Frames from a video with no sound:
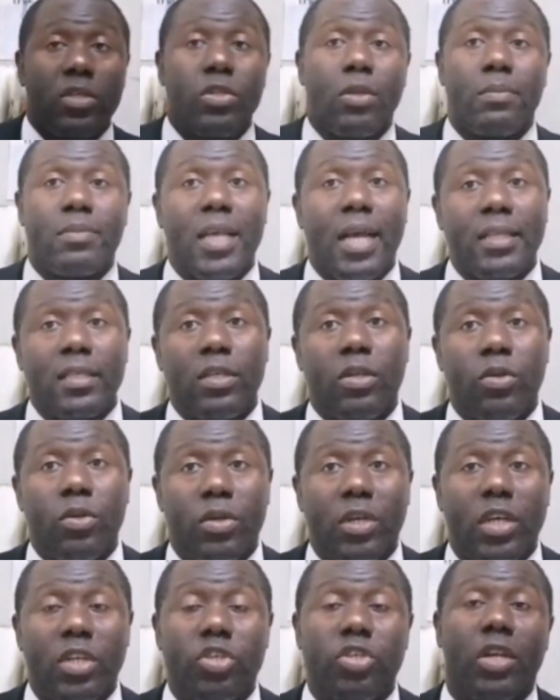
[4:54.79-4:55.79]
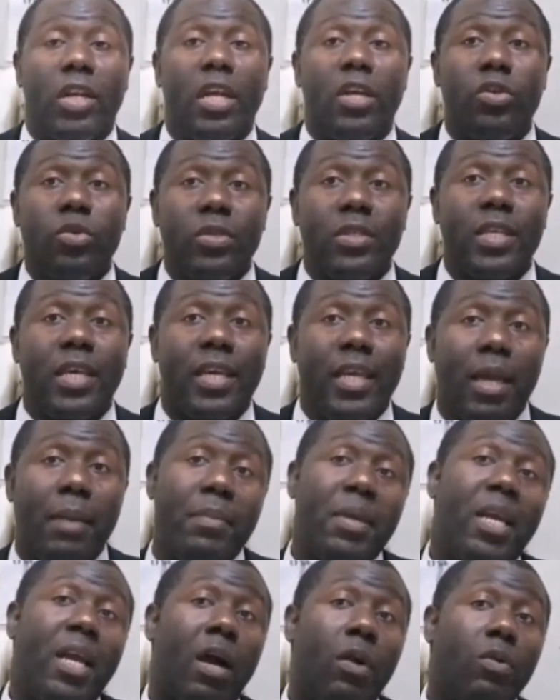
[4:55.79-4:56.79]
some certain location and use a
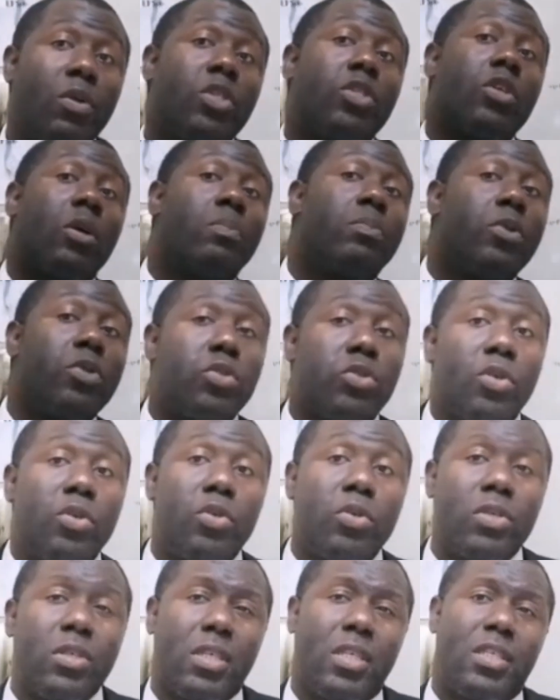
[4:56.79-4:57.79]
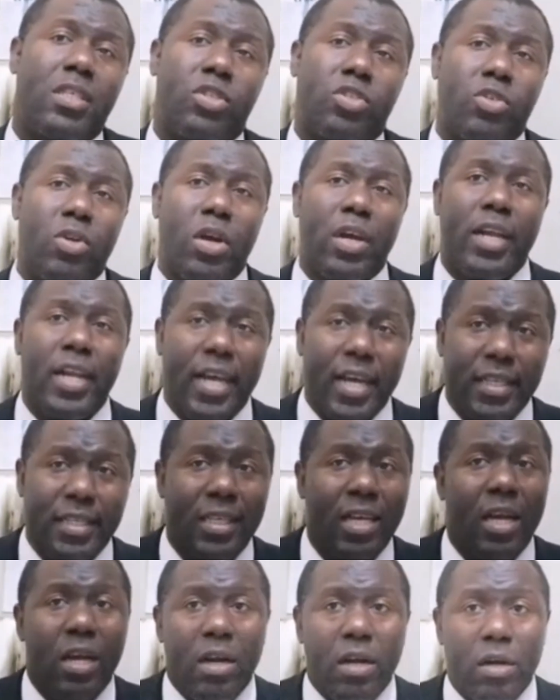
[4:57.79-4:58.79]
chemical which is supposed to use in the
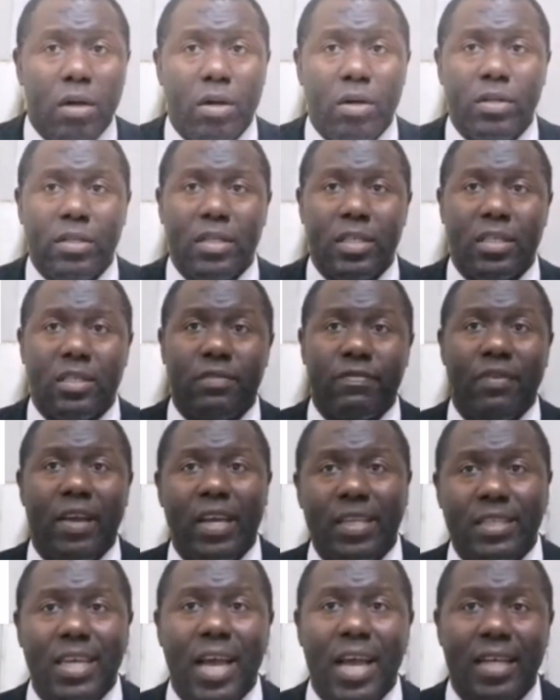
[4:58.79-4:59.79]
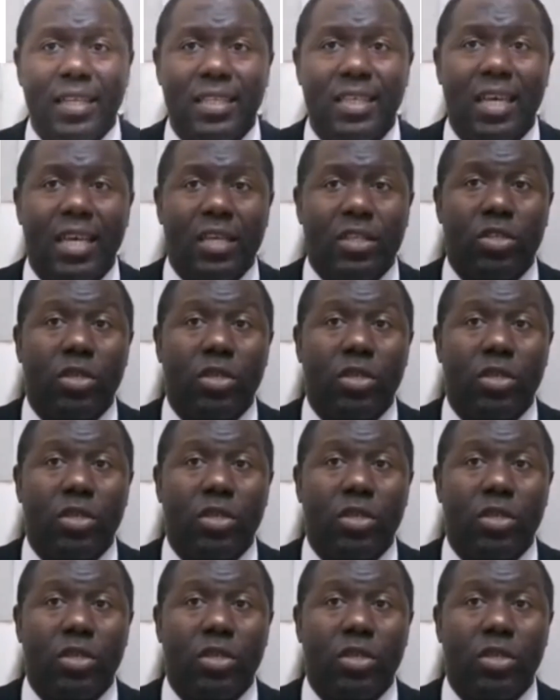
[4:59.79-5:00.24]
toilet or disinfectant,